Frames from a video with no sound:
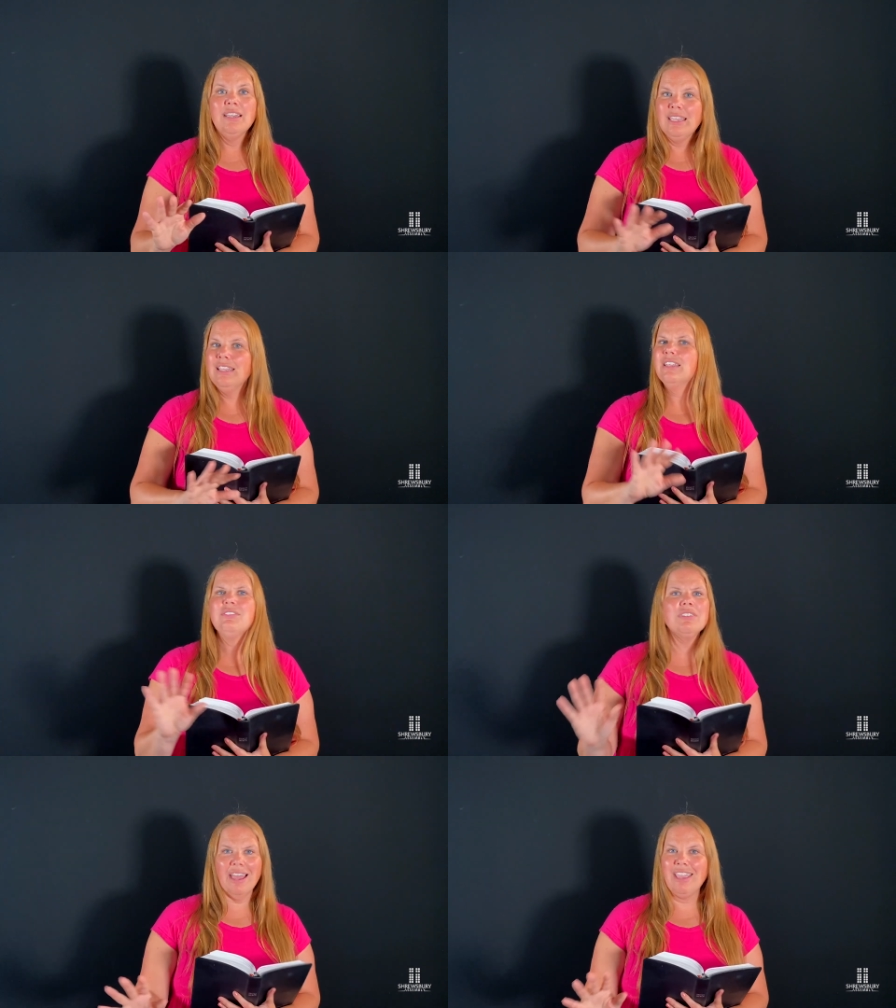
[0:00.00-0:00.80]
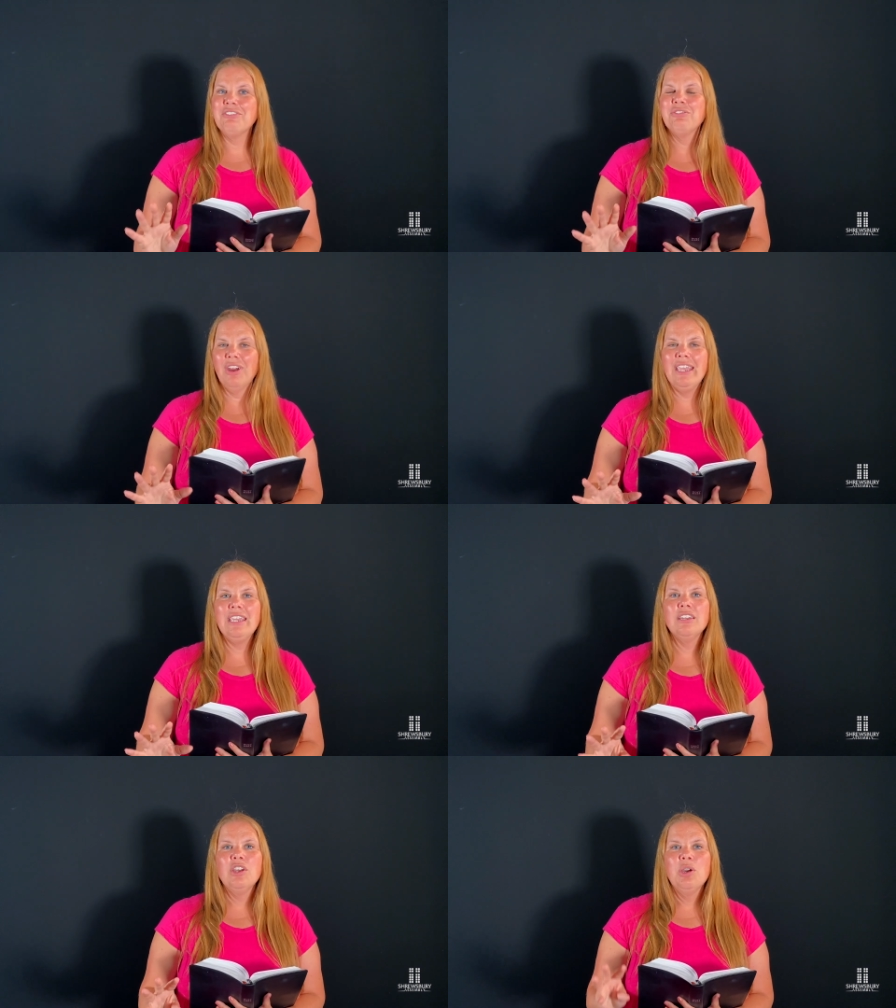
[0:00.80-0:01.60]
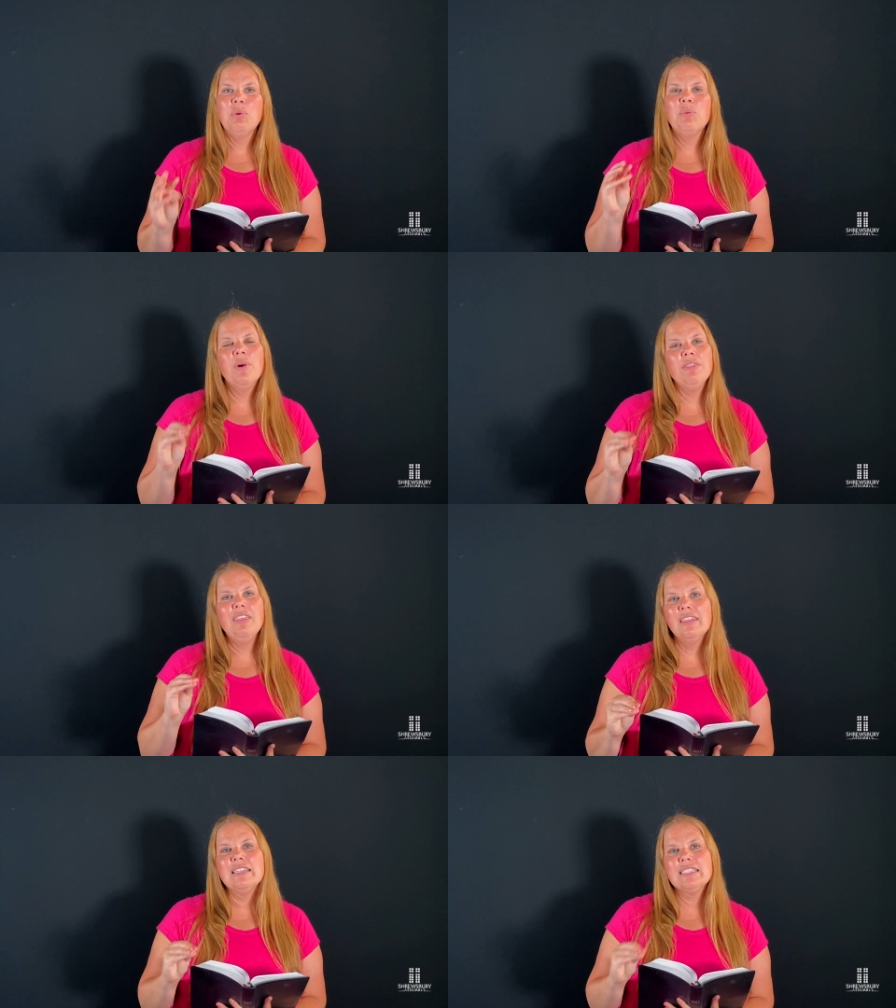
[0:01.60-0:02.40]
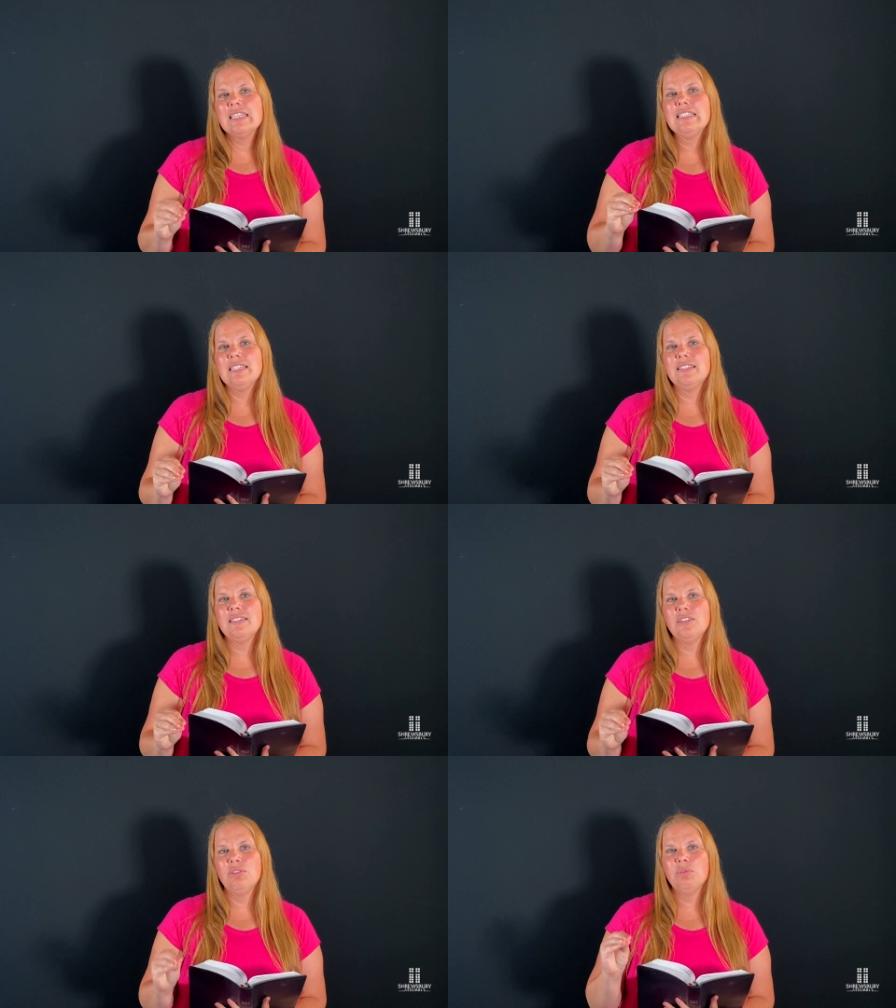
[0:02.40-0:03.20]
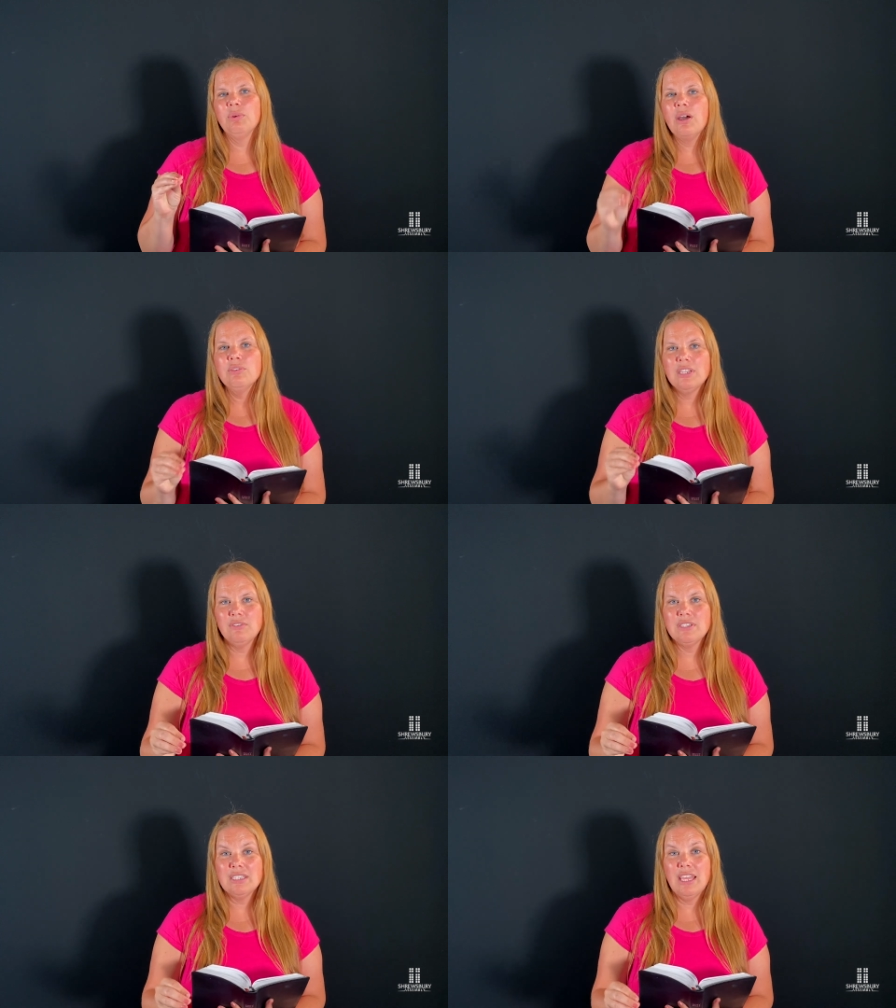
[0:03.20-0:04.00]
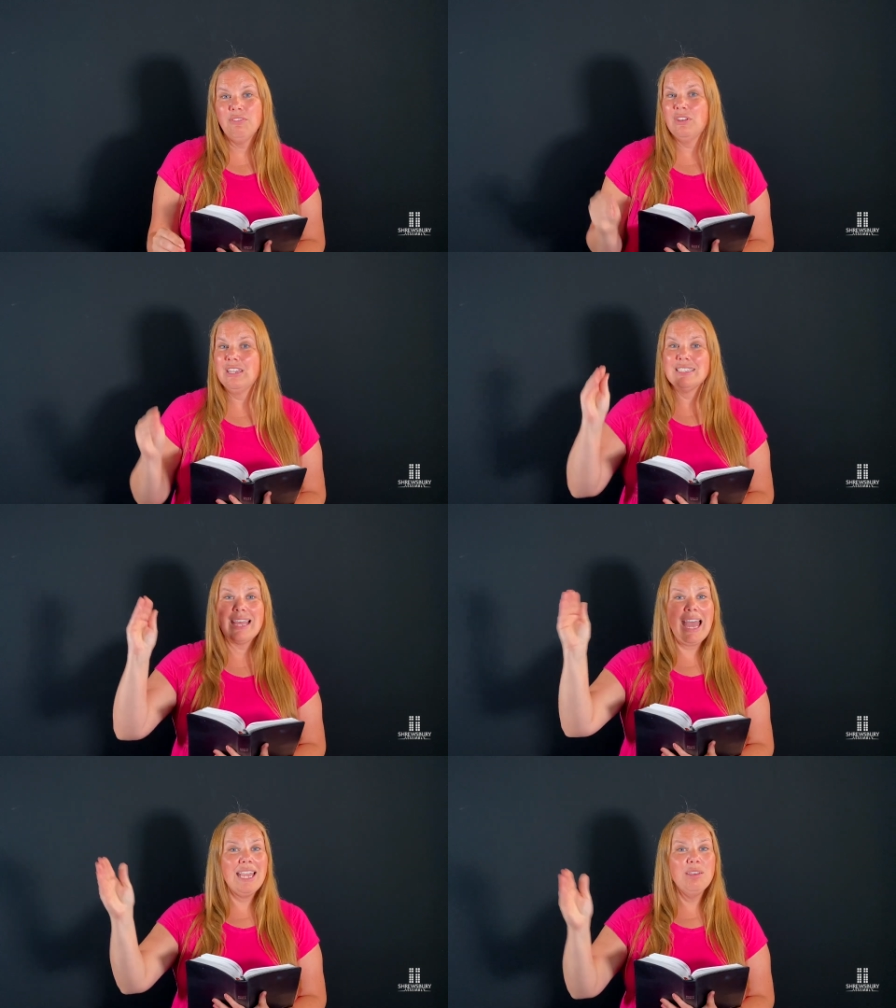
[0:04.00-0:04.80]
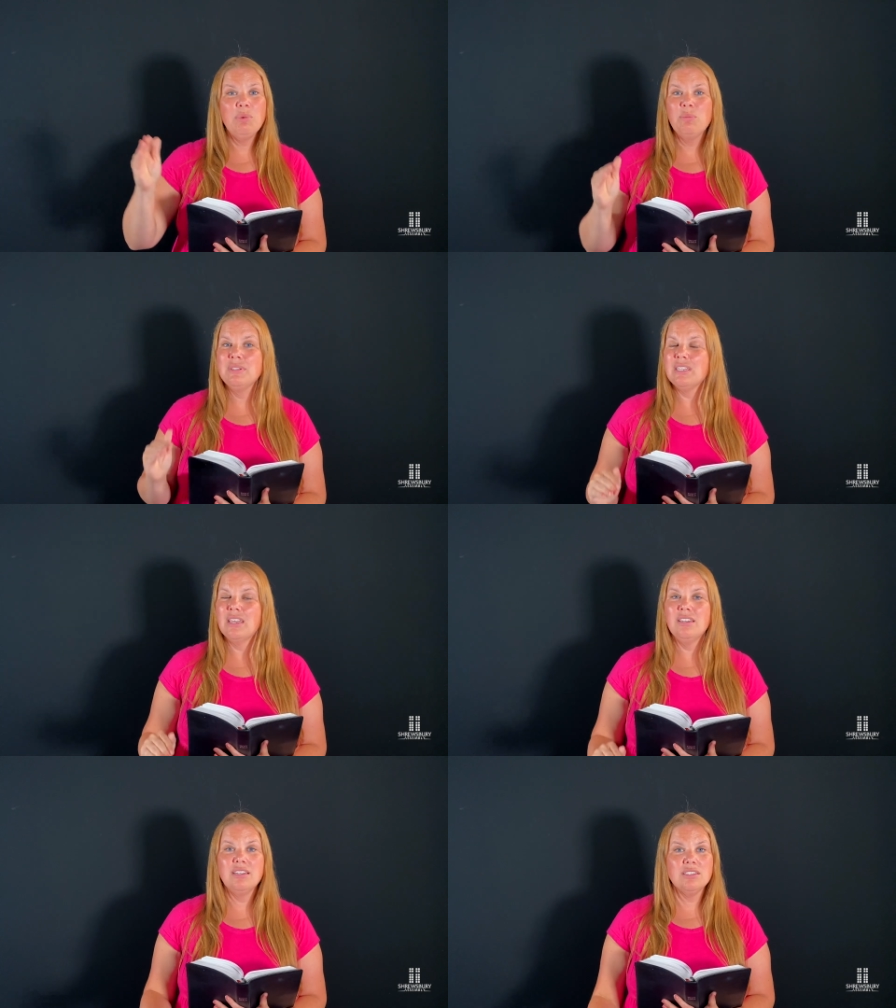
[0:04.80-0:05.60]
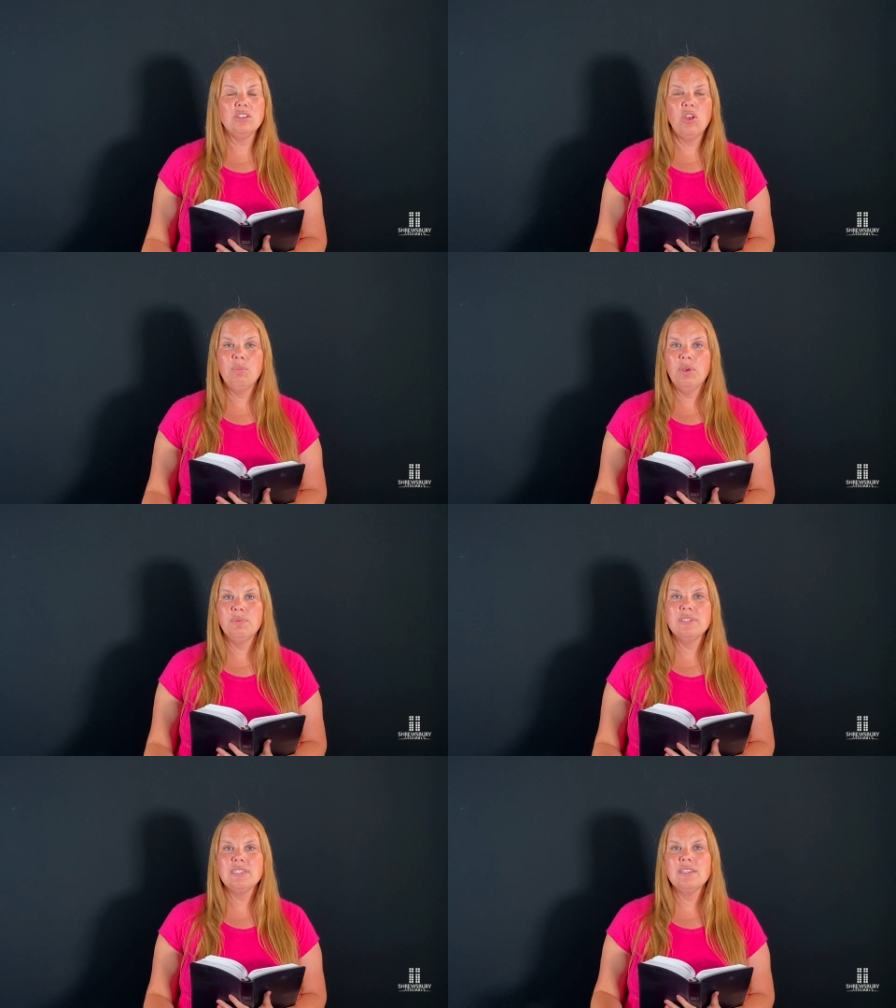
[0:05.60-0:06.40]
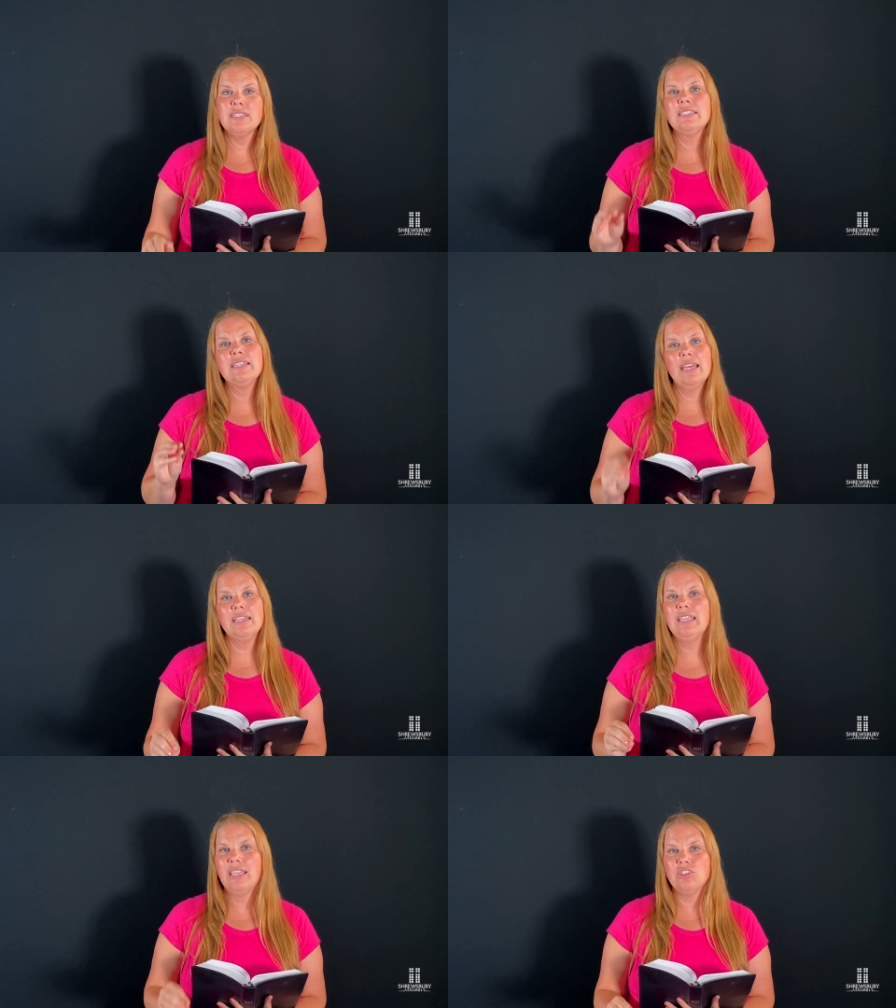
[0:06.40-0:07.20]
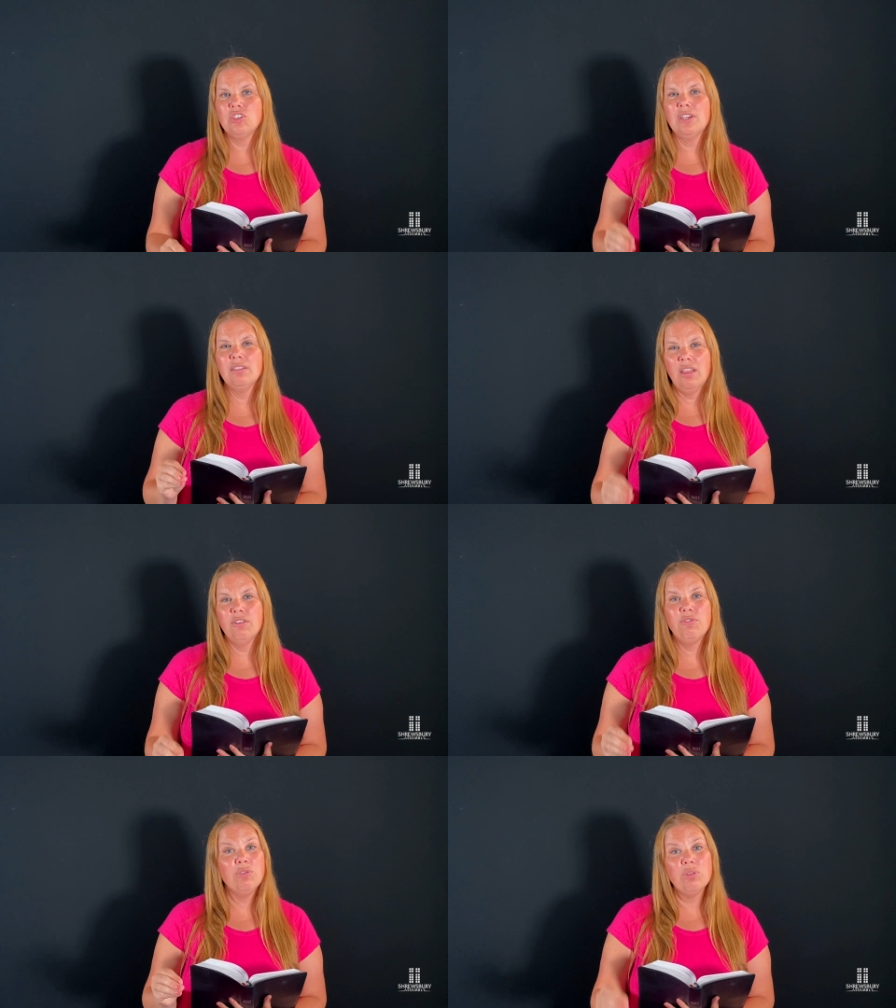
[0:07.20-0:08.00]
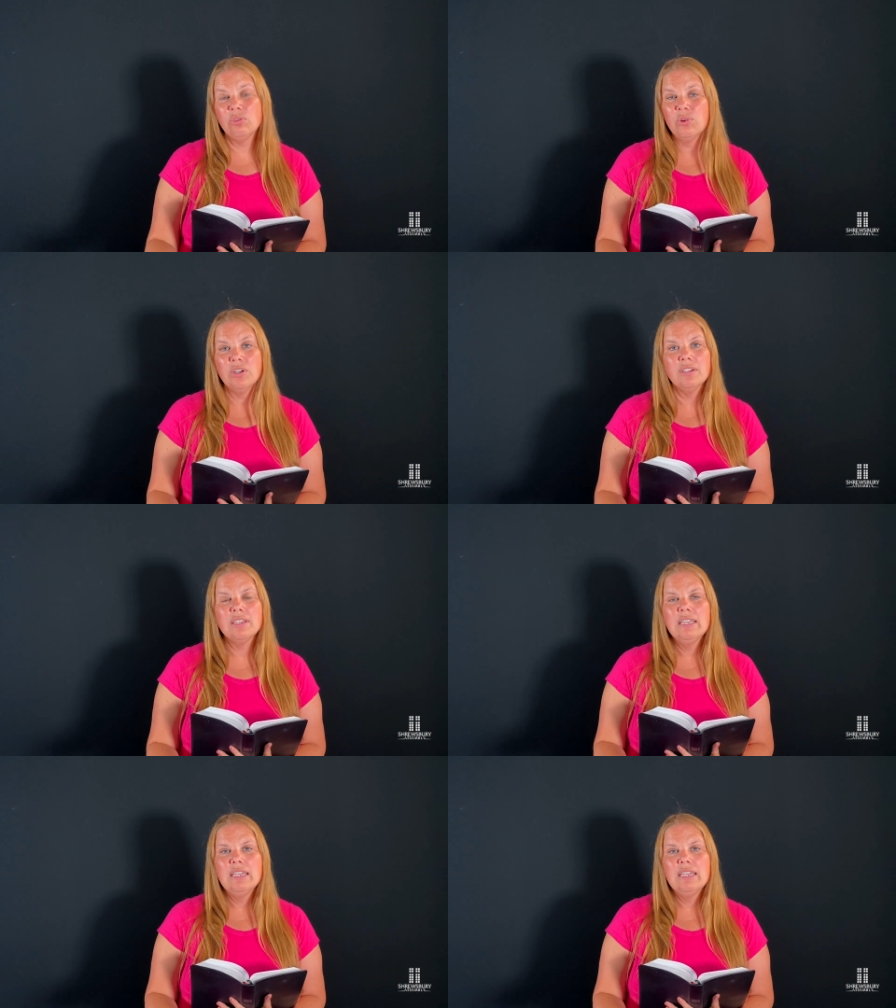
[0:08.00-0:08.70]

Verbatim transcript: He lived a life, right? But one thing that is consistent throughout David's life in his high moments and in his low moments is his dedication and love for the Lord.